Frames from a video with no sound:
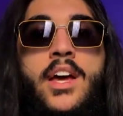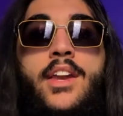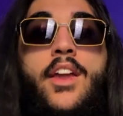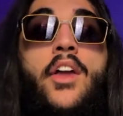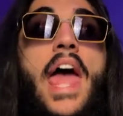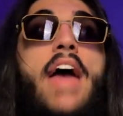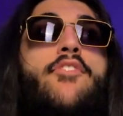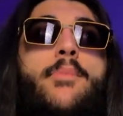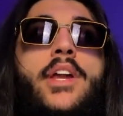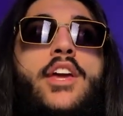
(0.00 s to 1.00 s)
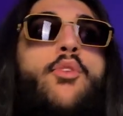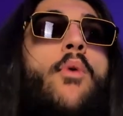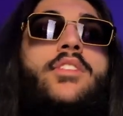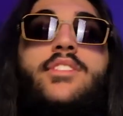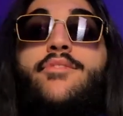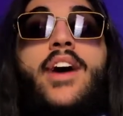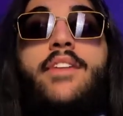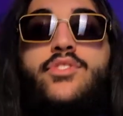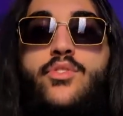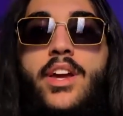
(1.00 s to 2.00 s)
Not everybody who wants a
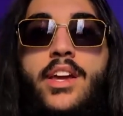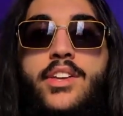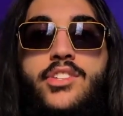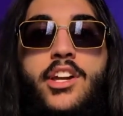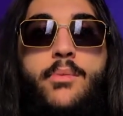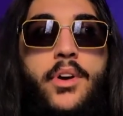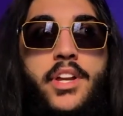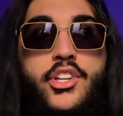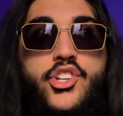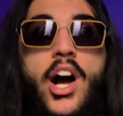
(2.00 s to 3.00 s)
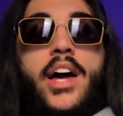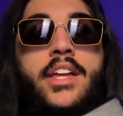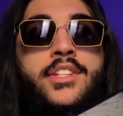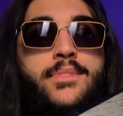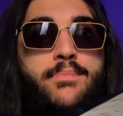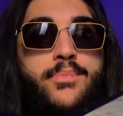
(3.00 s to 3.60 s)
5-string is going to want a giant